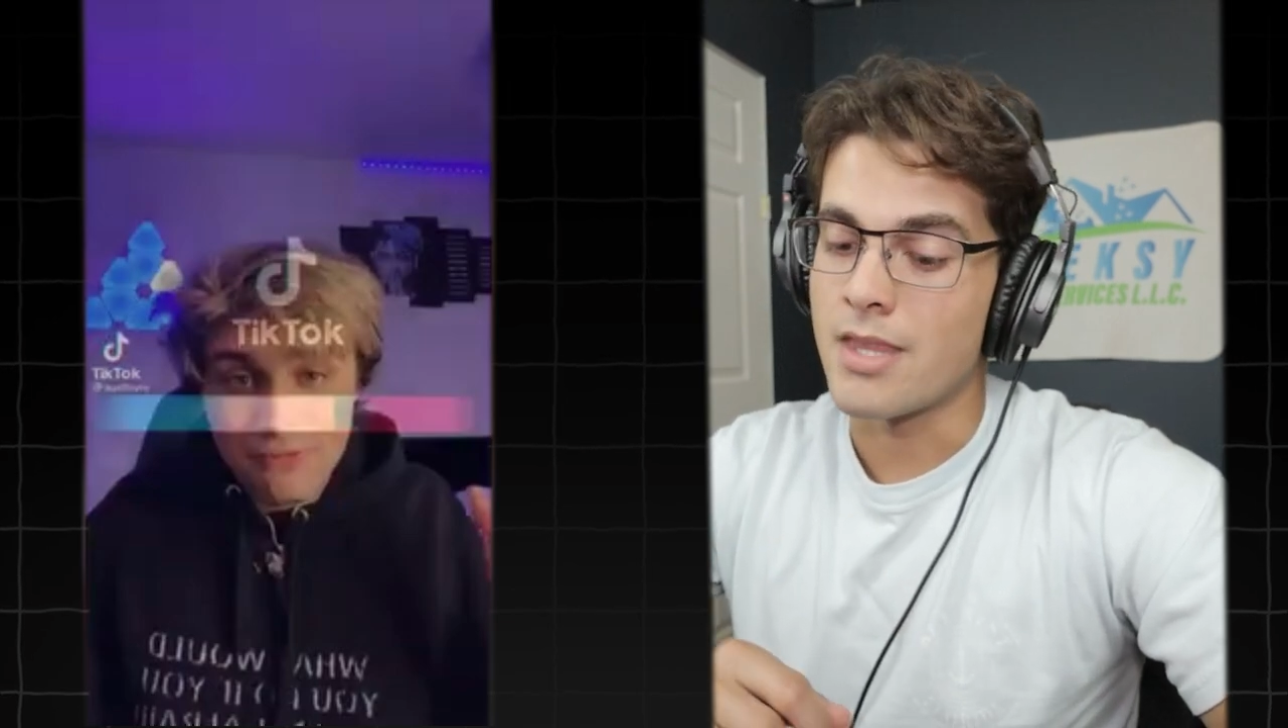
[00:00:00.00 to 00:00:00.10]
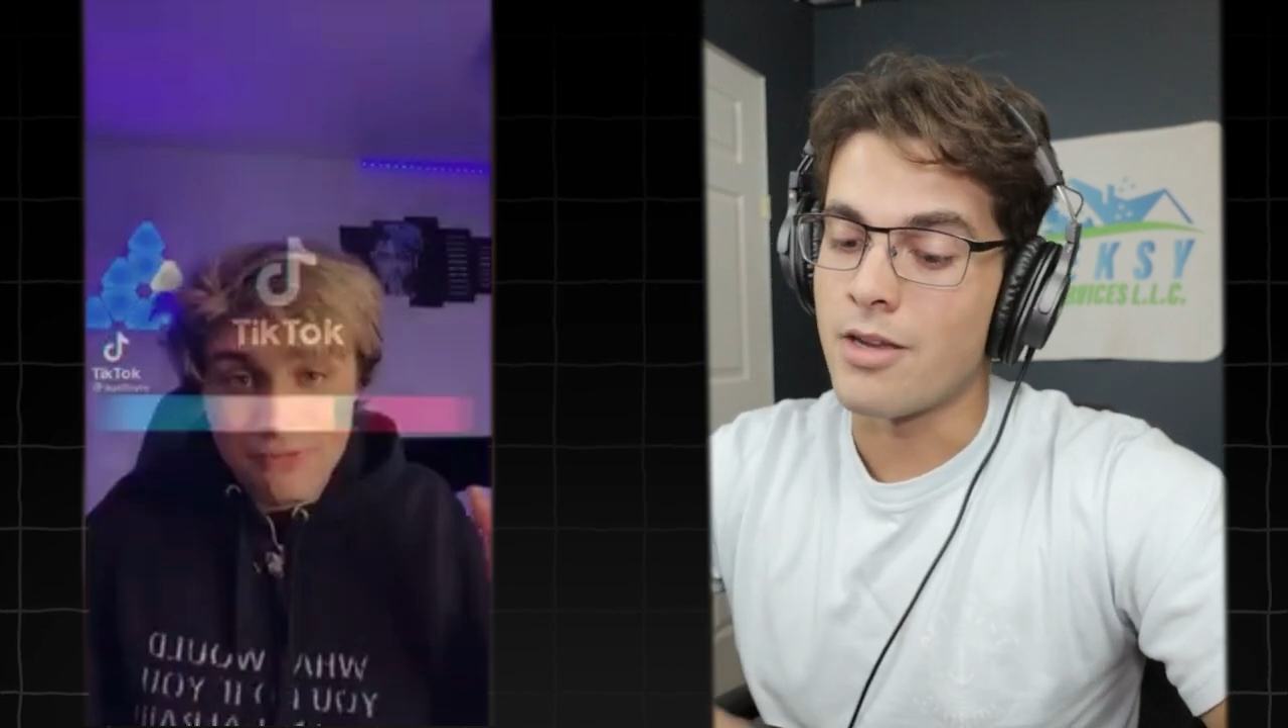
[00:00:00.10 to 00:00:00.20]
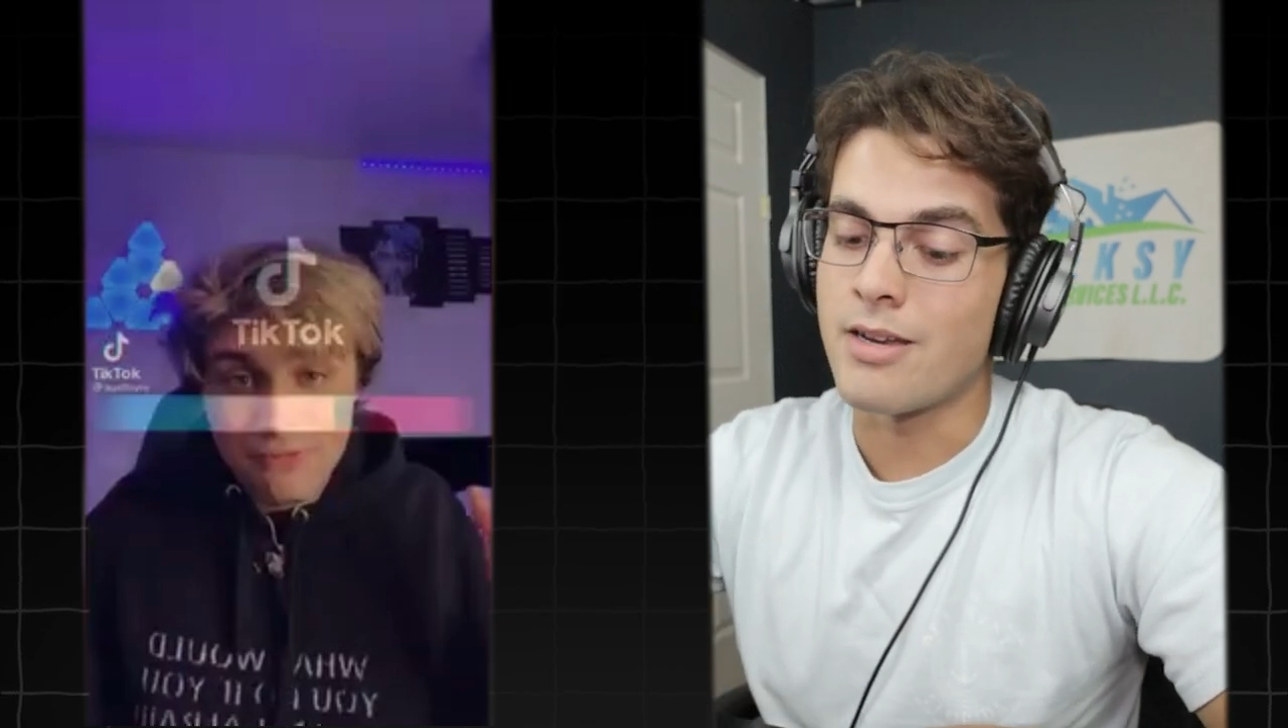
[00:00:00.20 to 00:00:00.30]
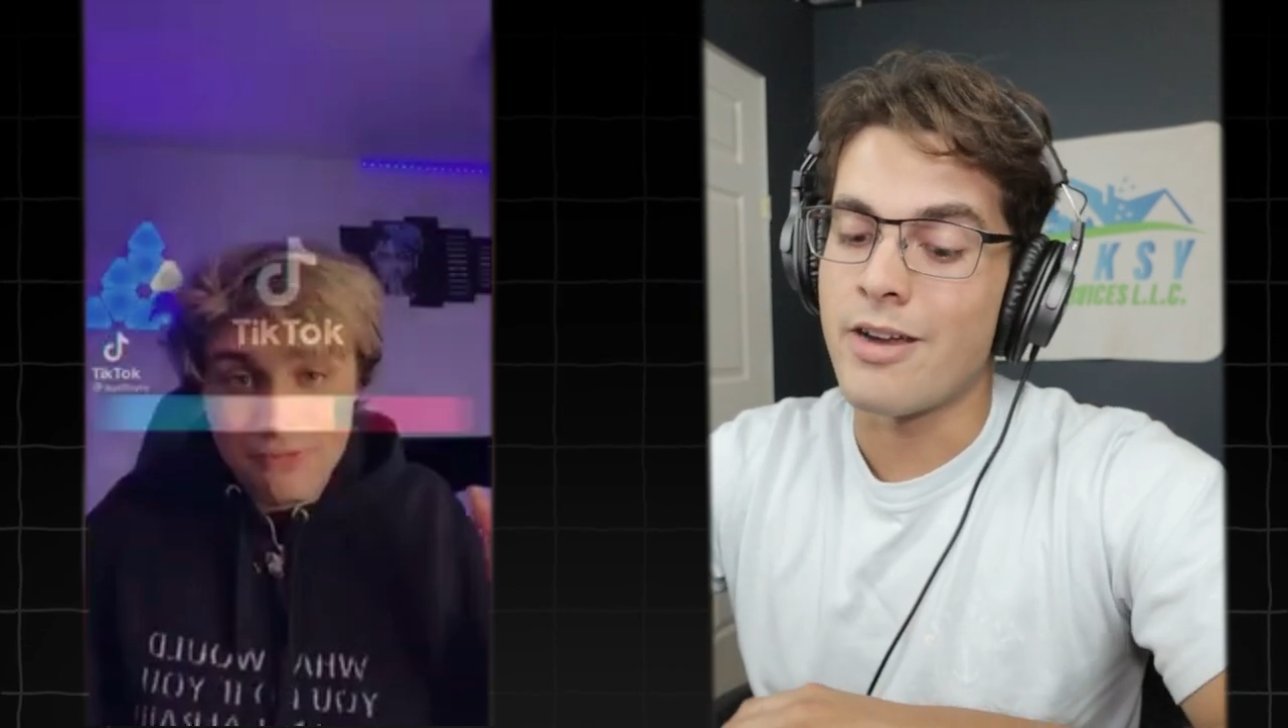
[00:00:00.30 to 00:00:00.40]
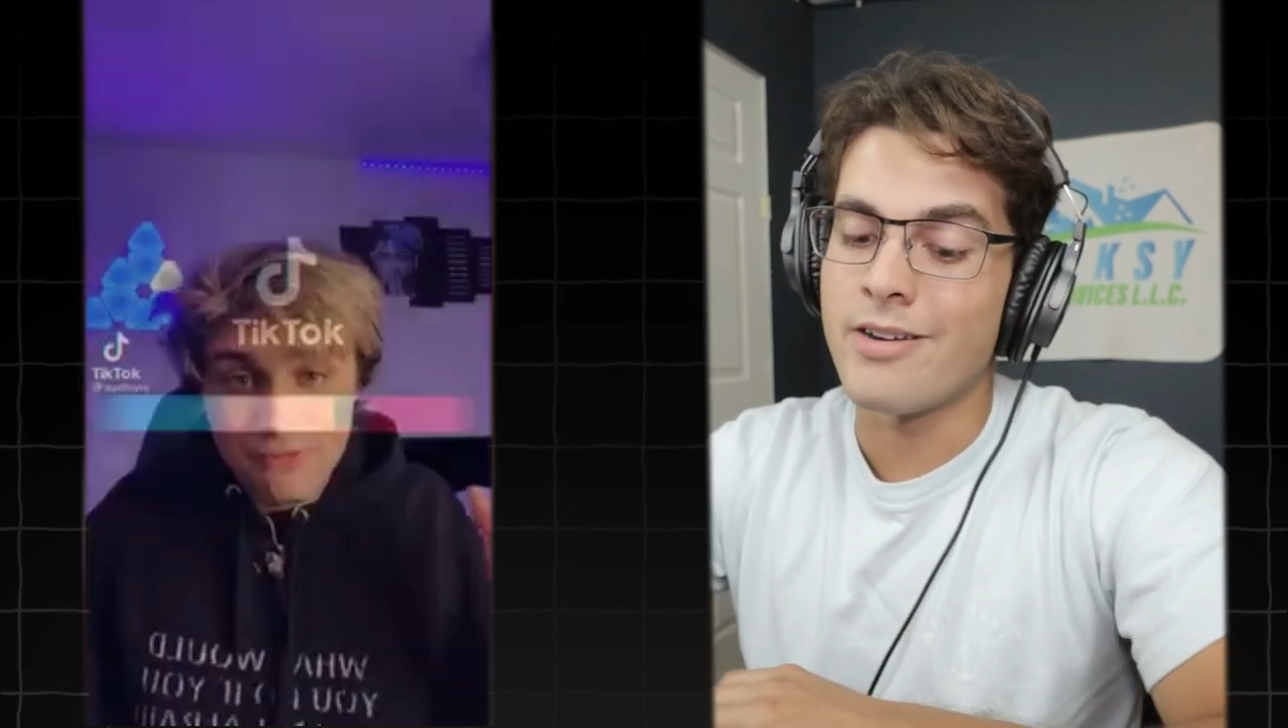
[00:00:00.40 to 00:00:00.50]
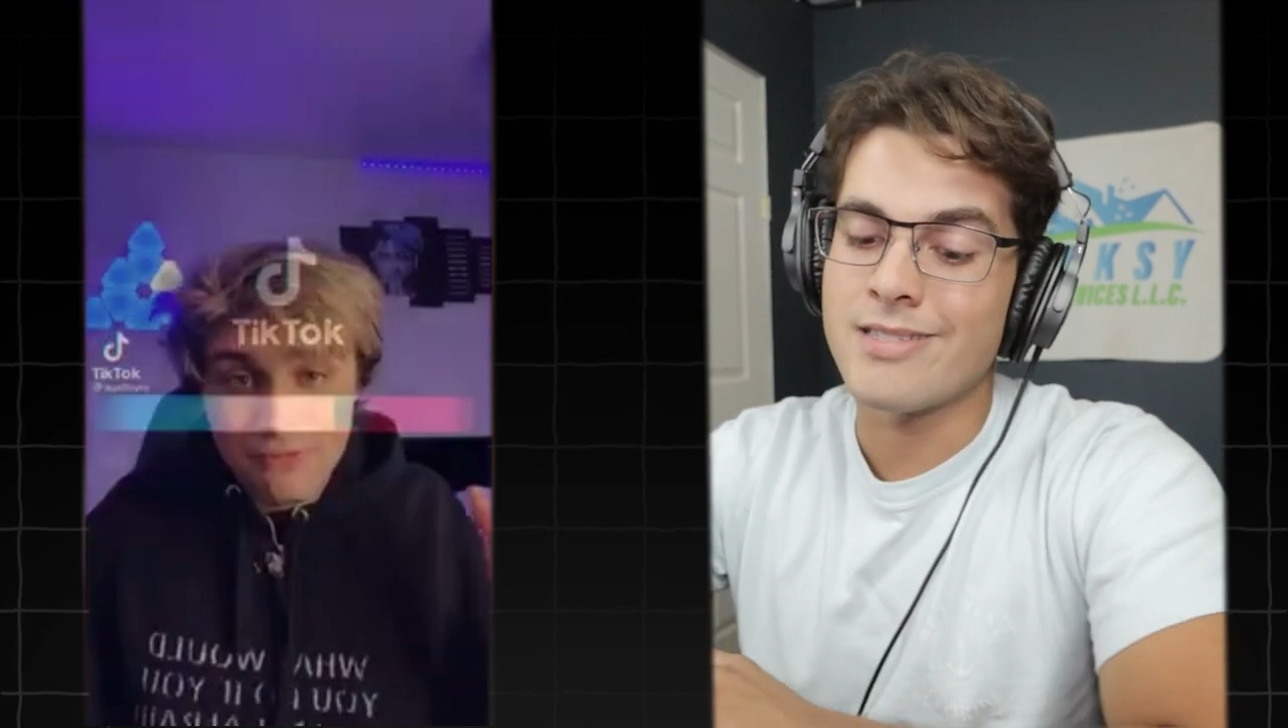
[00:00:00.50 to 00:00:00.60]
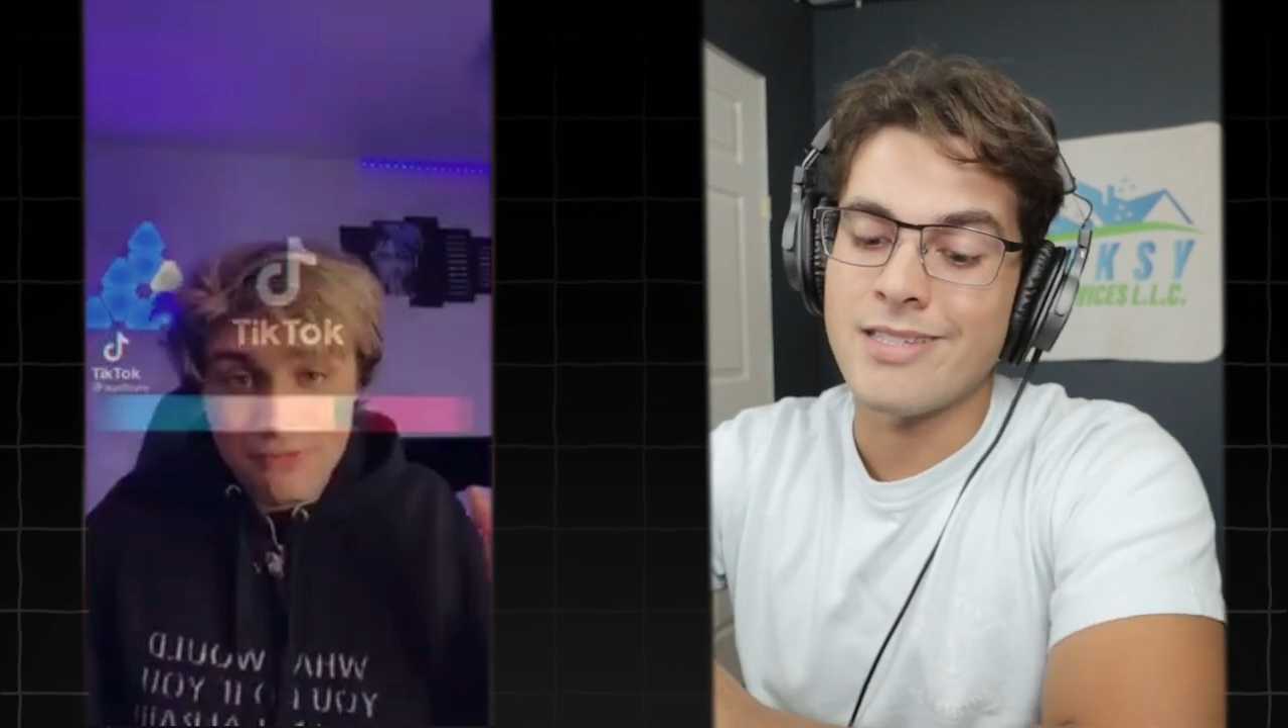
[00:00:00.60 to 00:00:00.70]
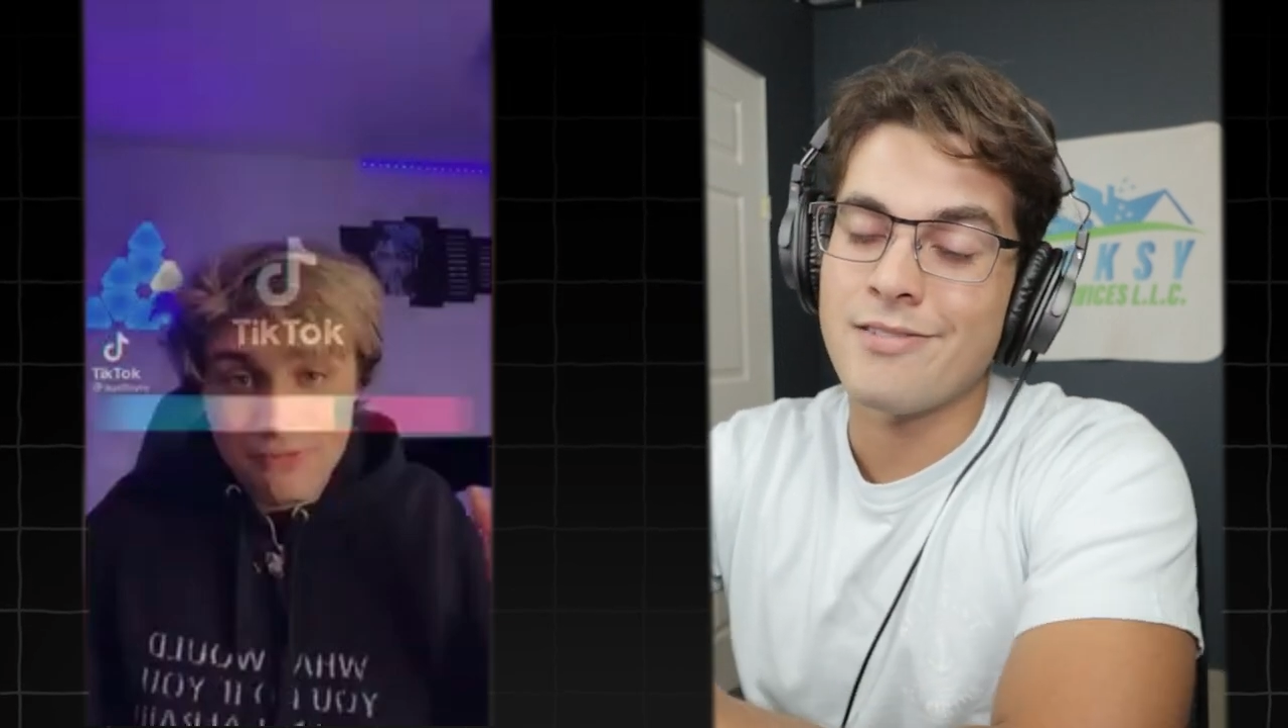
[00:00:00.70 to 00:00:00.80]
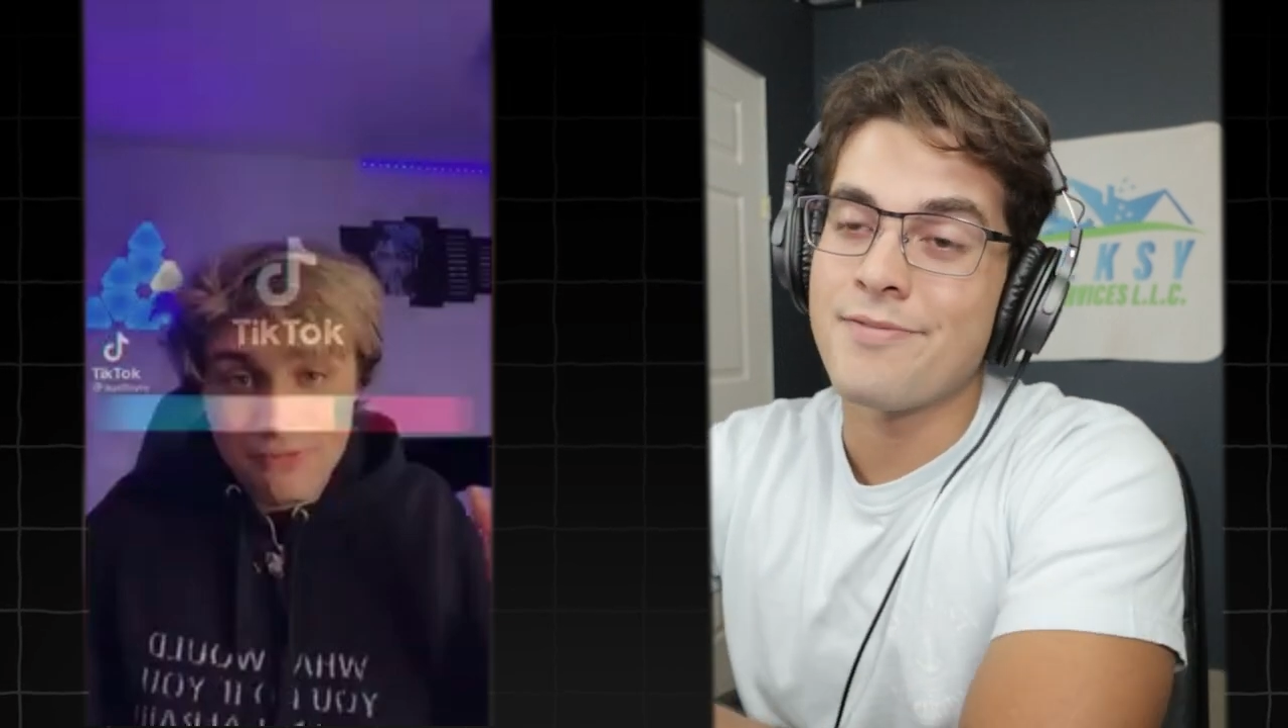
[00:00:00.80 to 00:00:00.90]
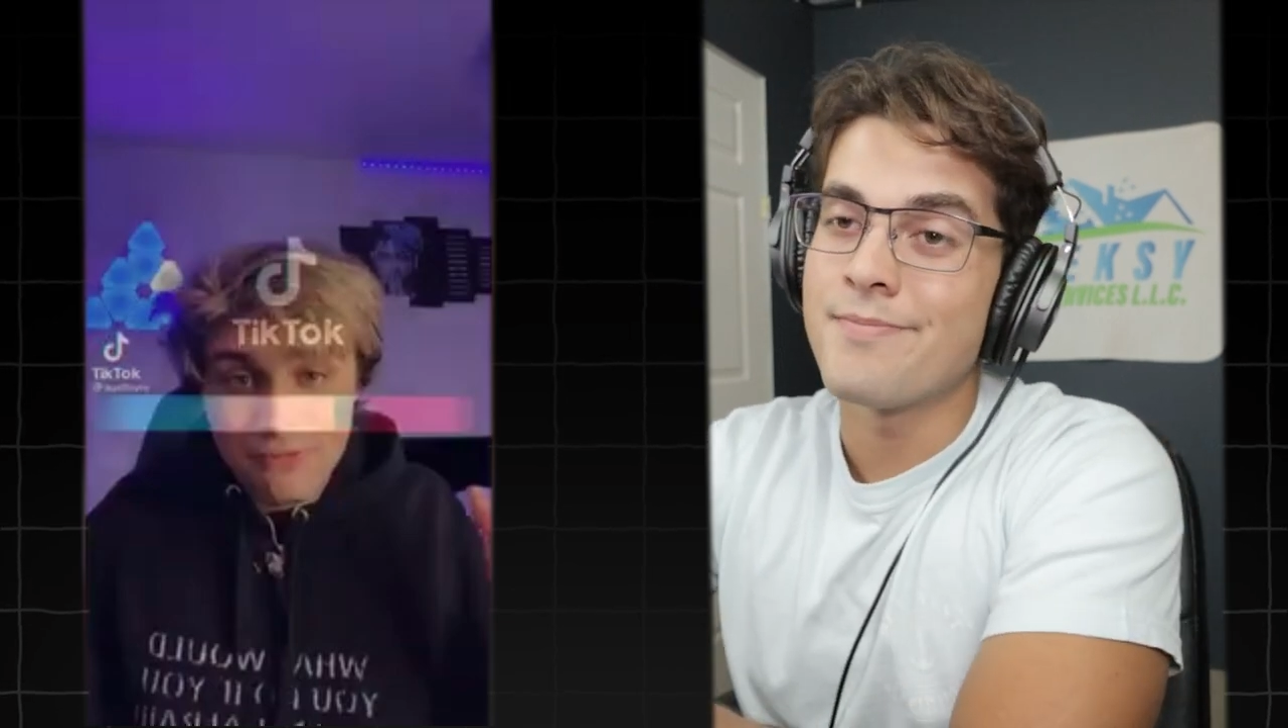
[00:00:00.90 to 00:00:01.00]
their
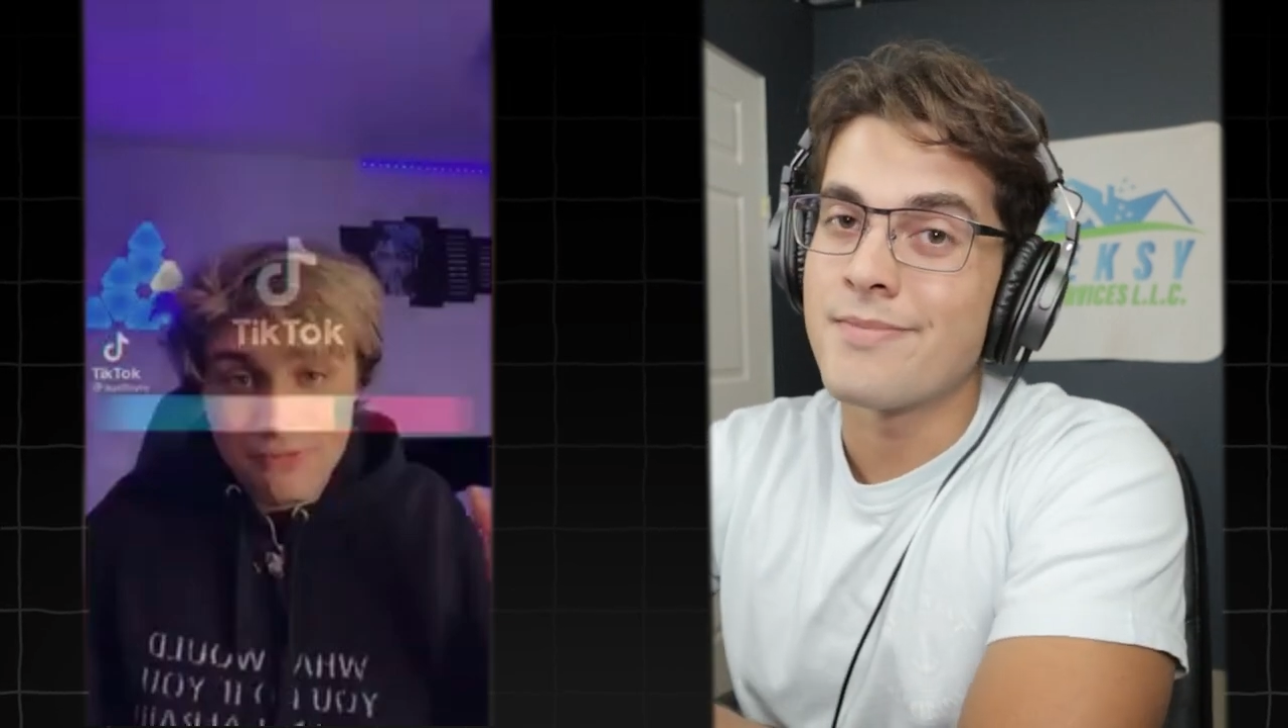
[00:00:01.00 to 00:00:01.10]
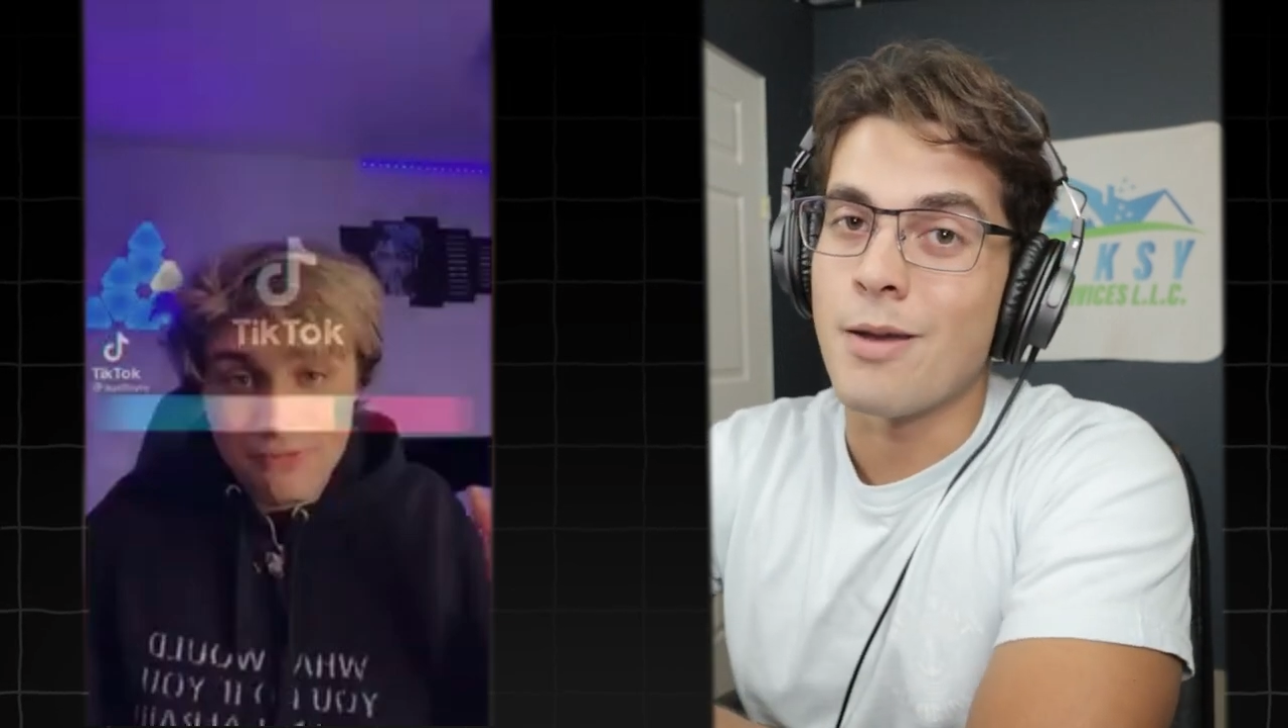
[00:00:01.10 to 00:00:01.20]
narrative,